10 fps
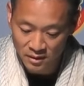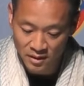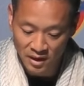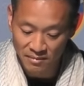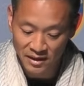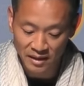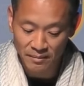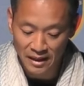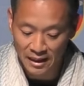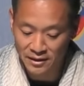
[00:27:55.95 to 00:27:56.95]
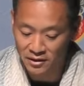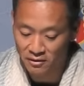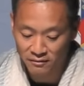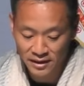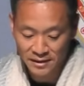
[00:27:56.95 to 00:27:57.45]
And I'm getting behind here
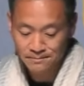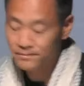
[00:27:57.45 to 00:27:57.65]
already.